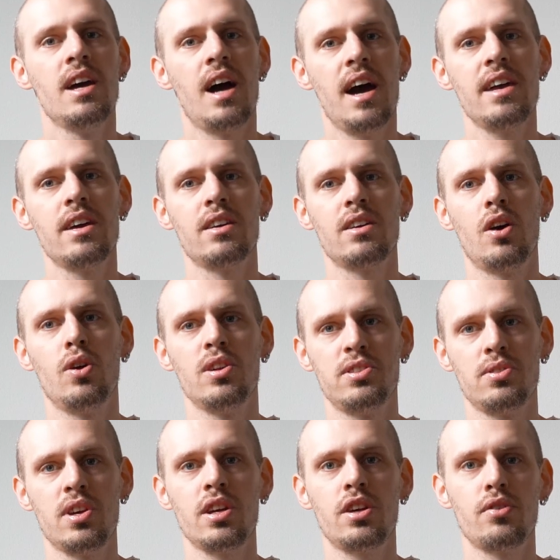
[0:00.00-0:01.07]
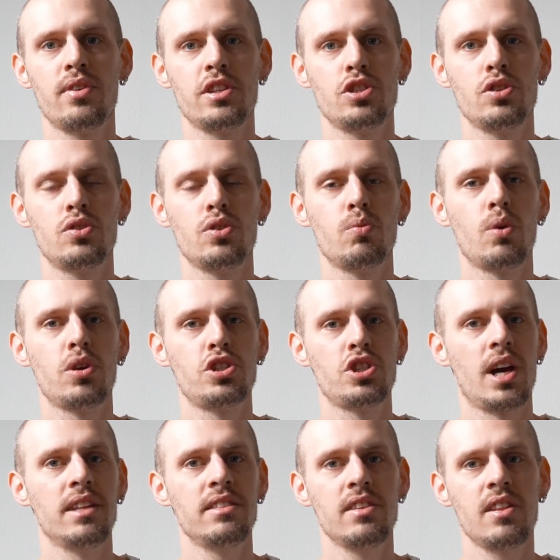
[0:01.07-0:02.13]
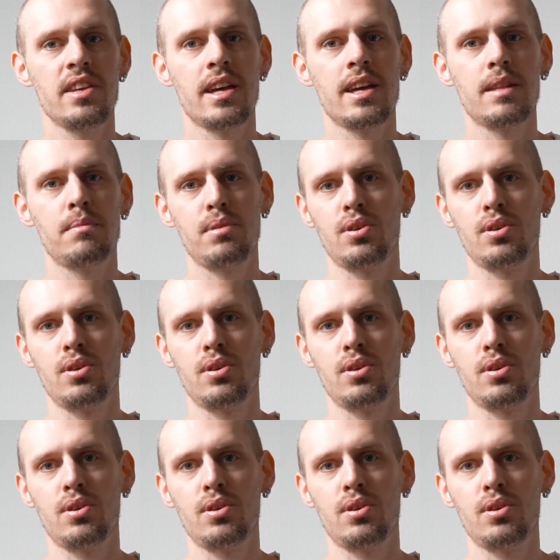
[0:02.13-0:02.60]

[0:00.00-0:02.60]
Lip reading: I also encourage you to watch until the end,